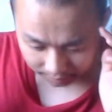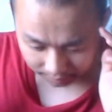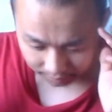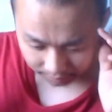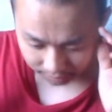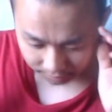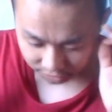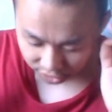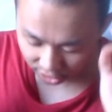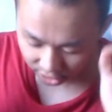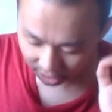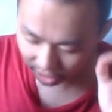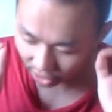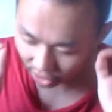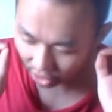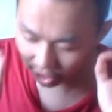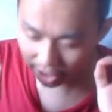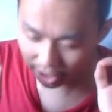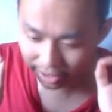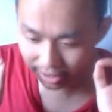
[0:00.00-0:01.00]
just
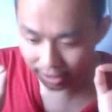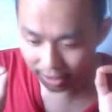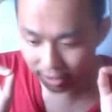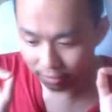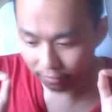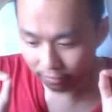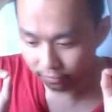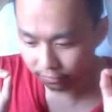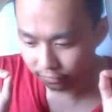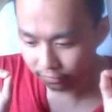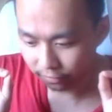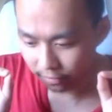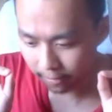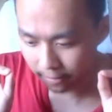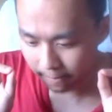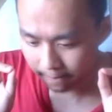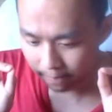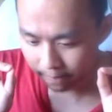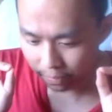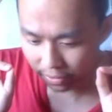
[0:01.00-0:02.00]
long enough
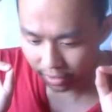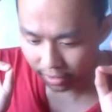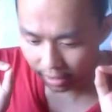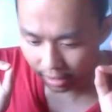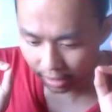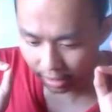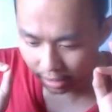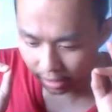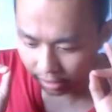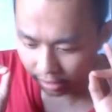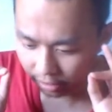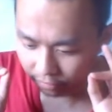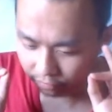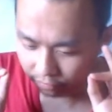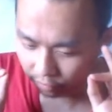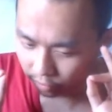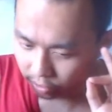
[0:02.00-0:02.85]
for you to